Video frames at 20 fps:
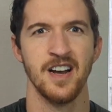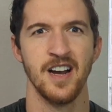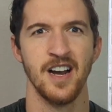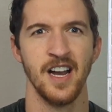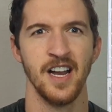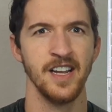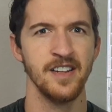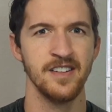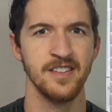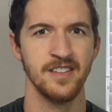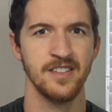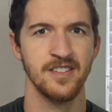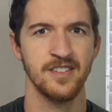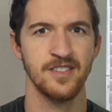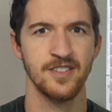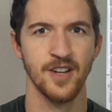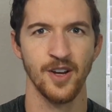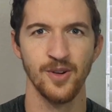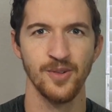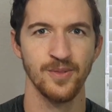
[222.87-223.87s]
I
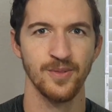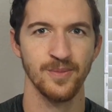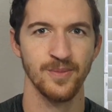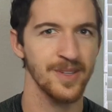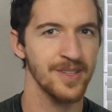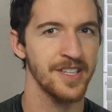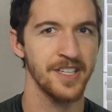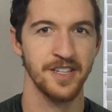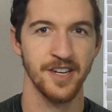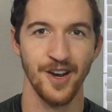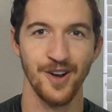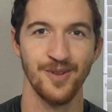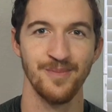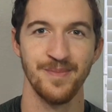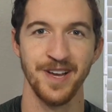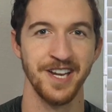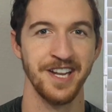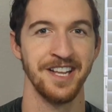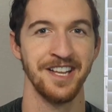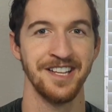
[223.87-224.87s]
don't really know
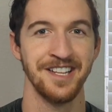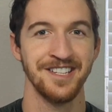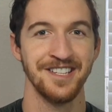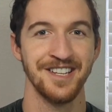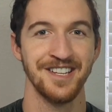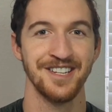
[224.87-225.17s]
many